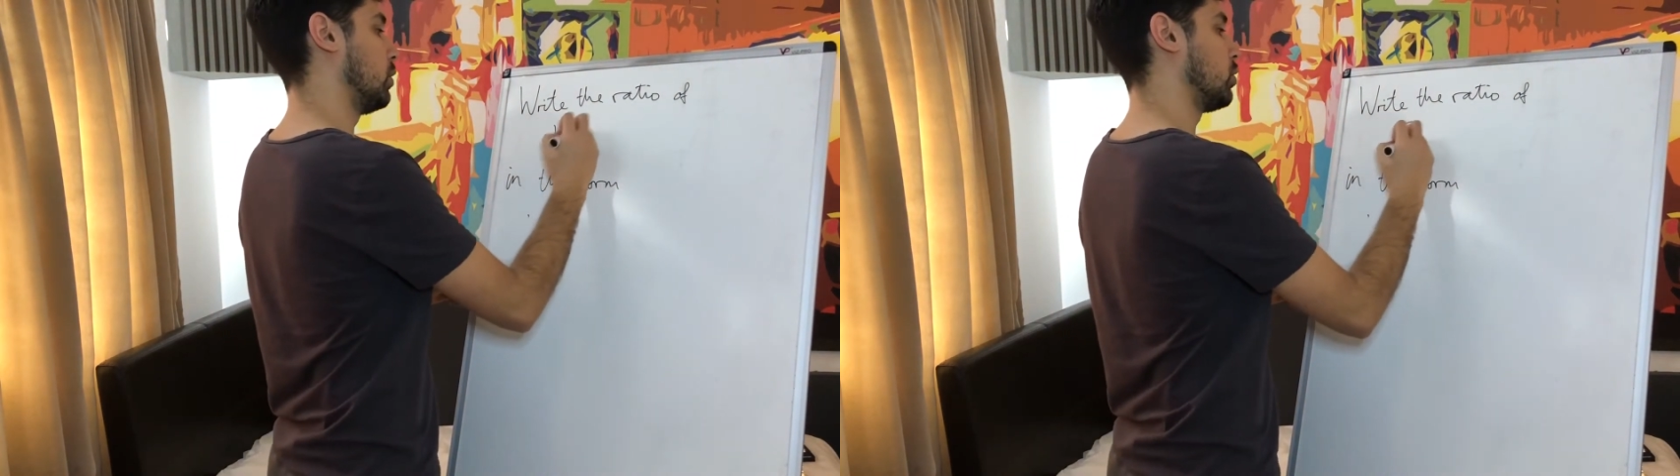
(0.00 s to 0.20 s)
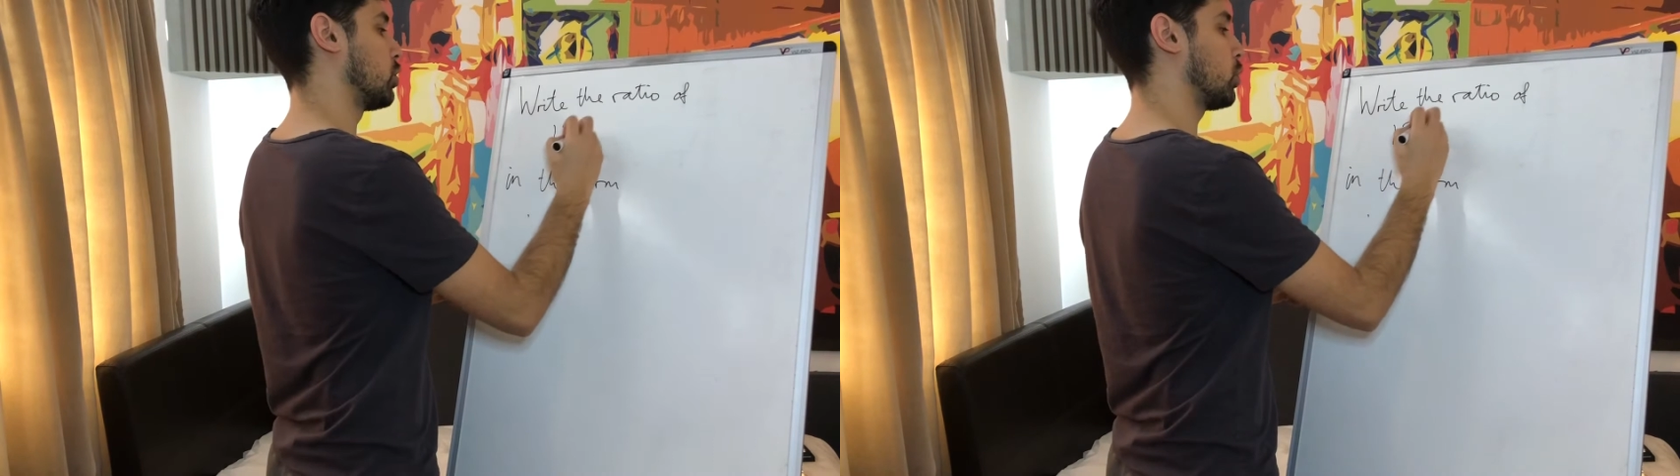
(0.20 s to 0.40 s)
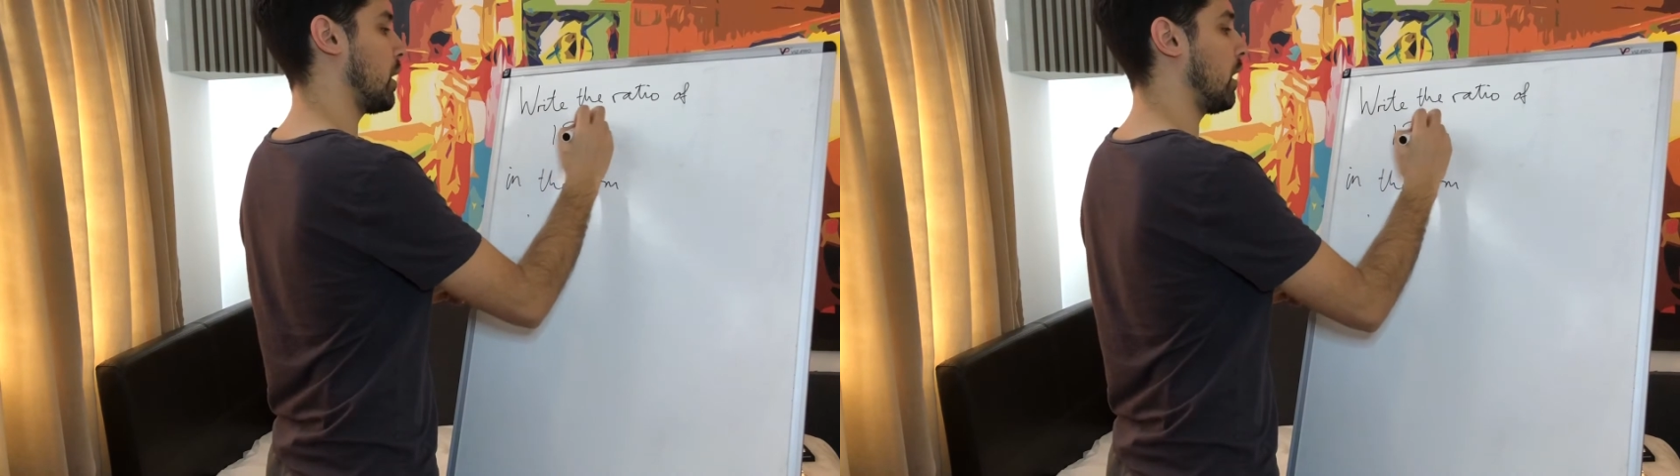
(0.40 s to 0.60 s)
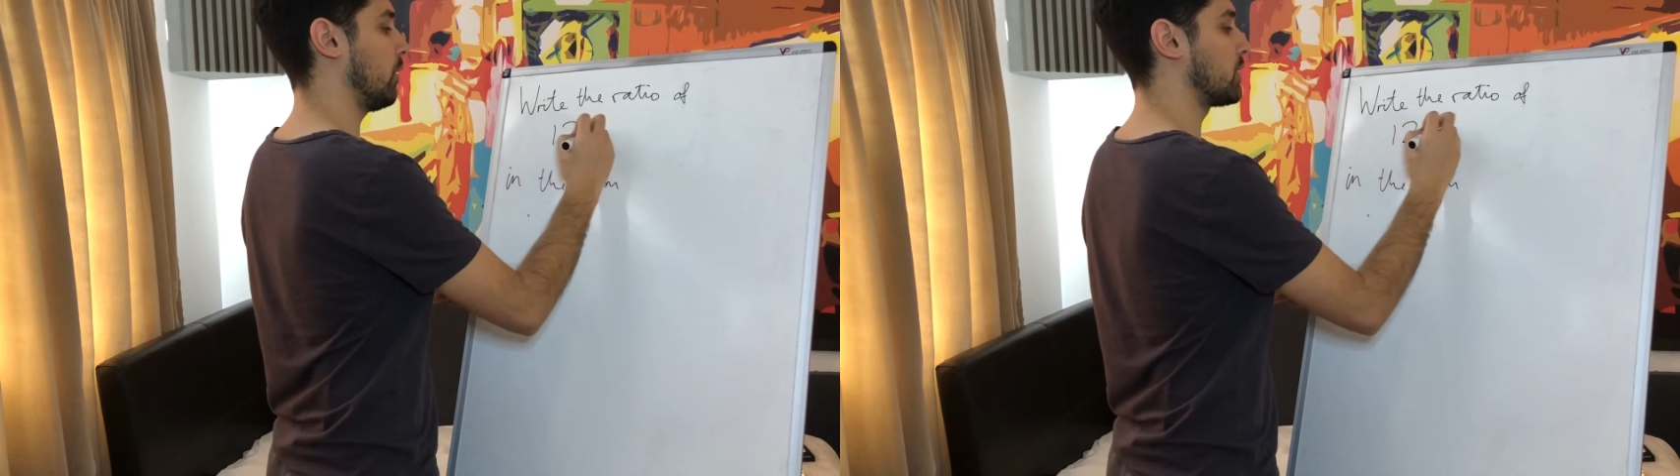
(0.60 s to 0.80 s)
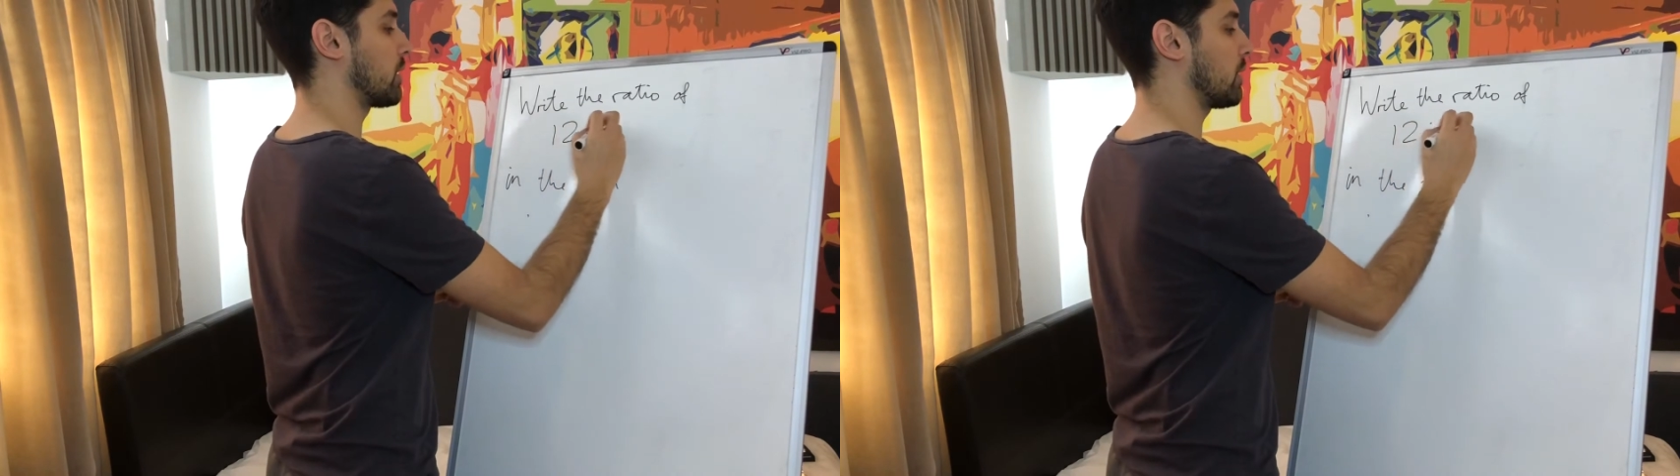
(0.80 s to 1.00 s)
12
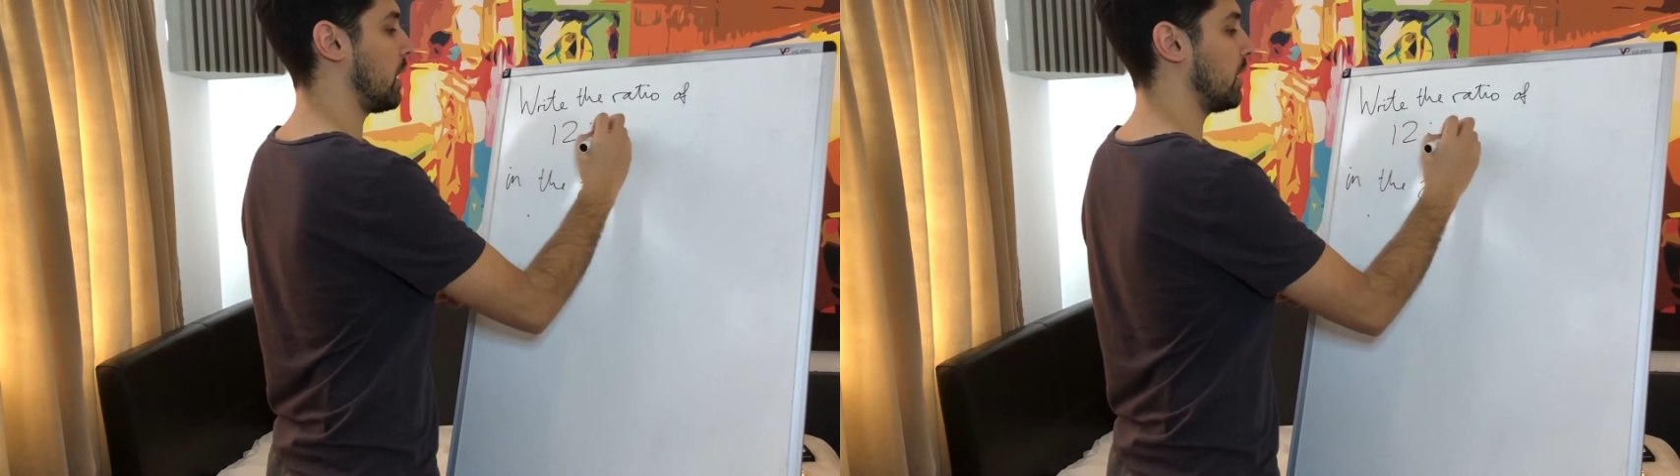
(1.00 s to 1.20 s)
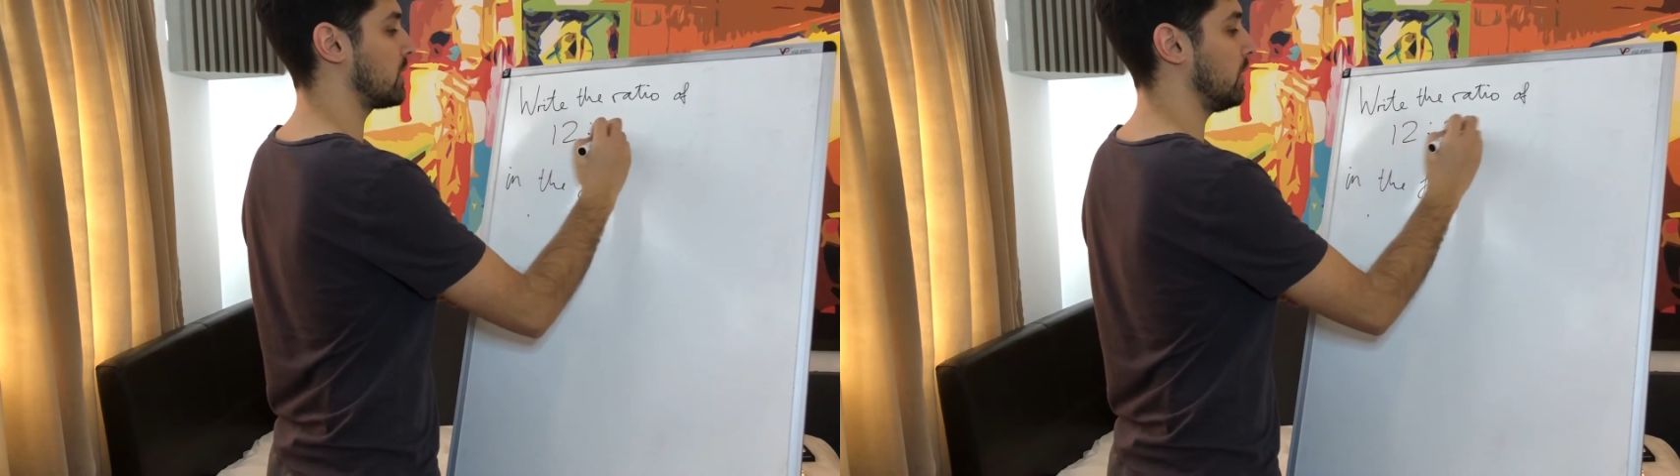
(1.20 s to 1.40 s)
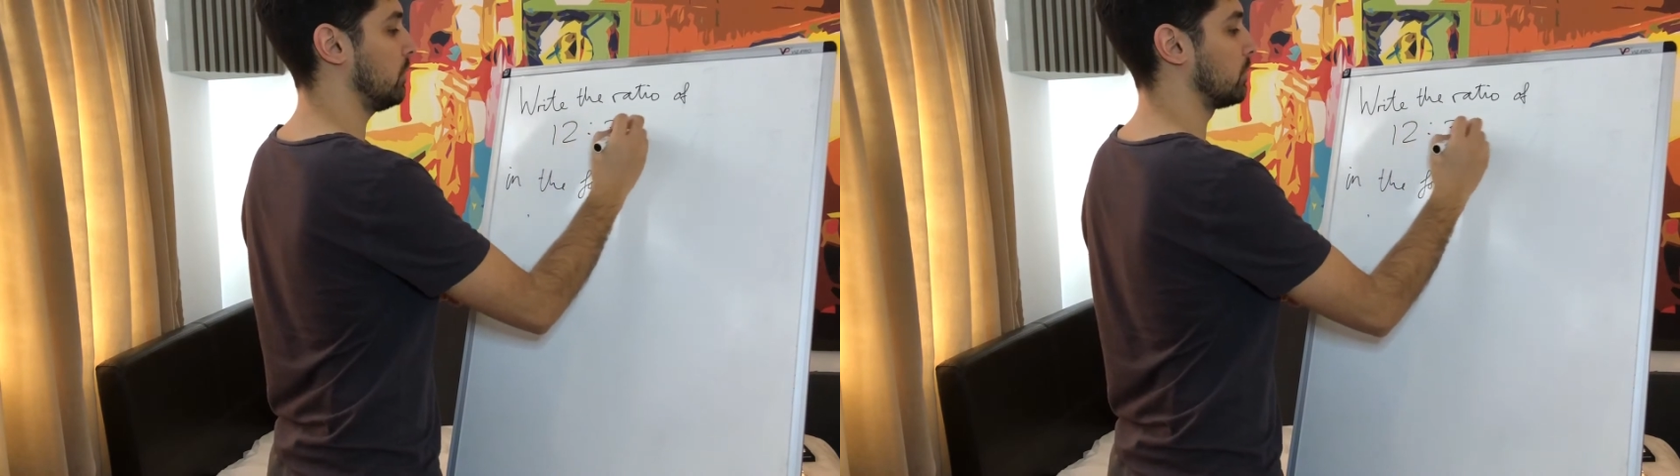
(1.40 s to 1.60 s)
to 30